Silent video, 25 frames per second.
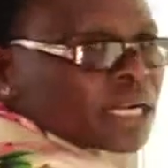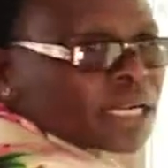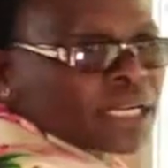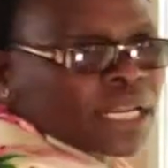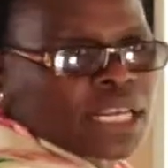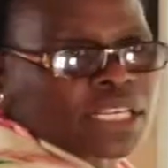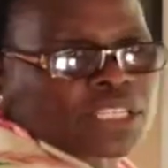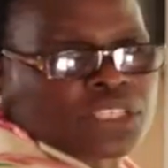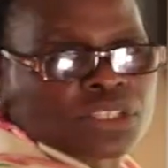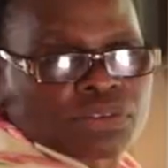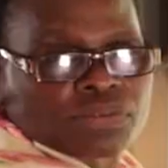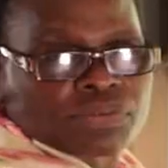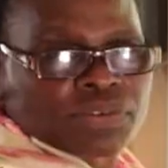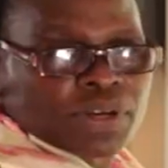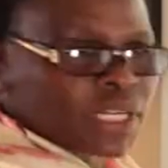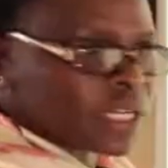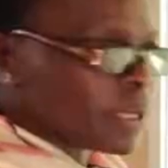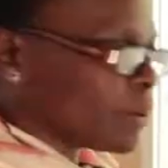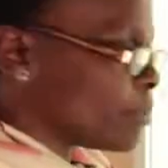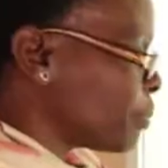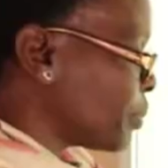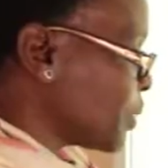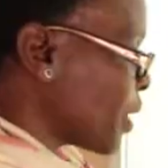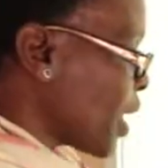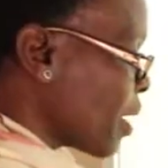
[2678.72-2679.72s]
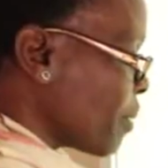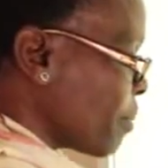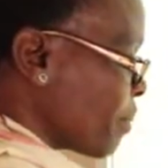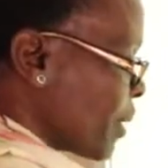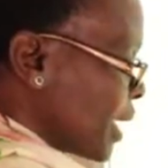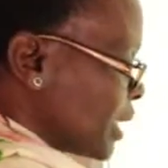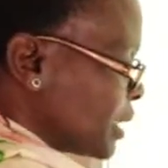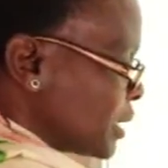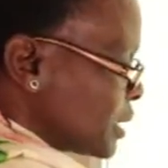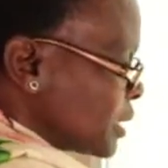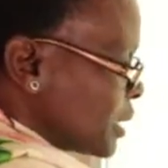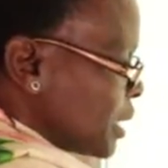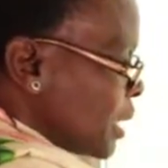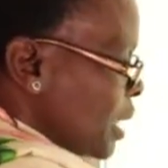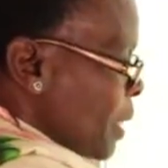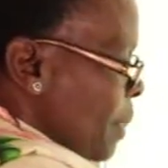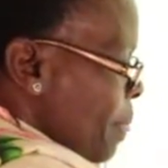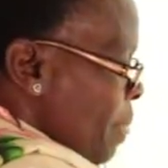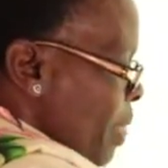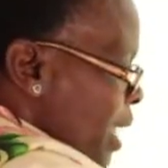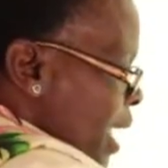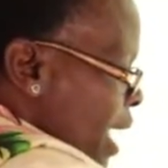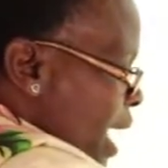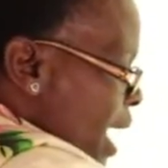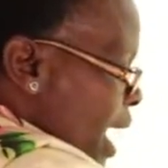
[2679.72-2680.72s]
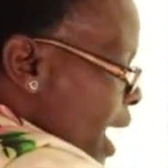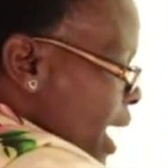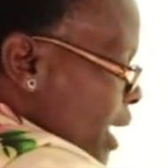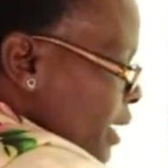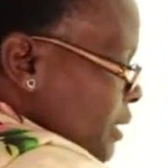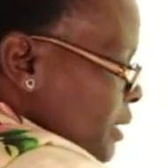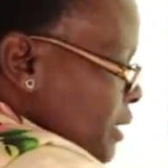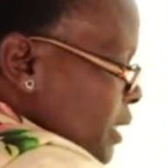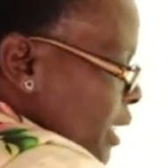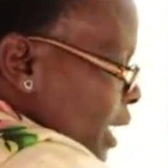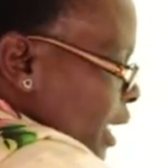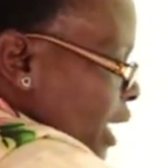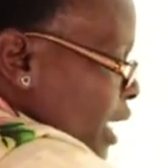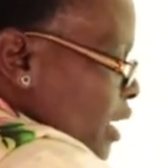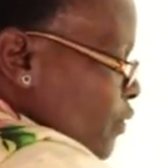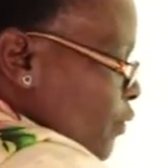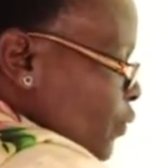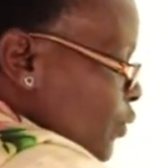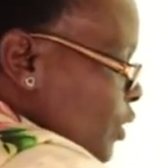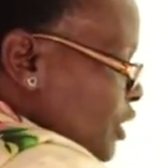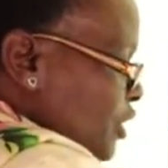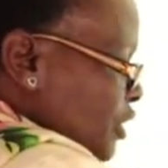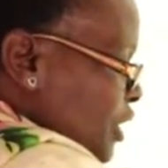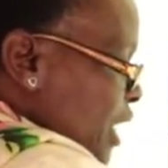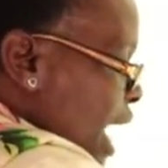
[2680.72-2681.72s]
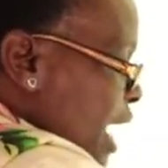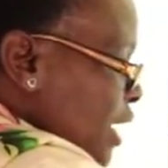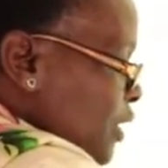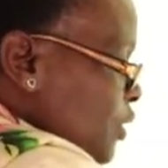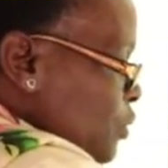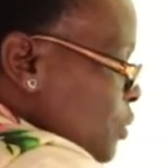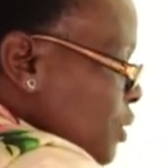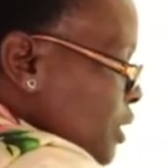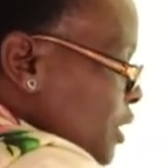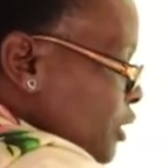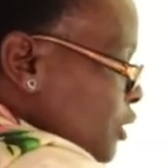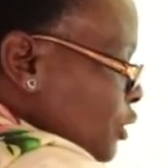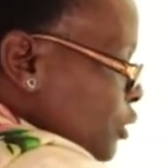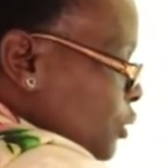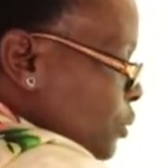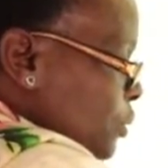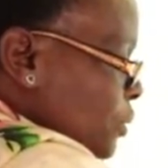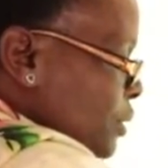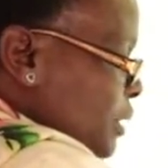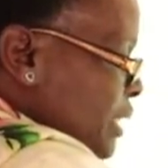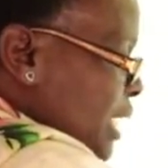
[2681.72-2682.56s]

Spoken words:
rate of unemployment. And if we try to reduce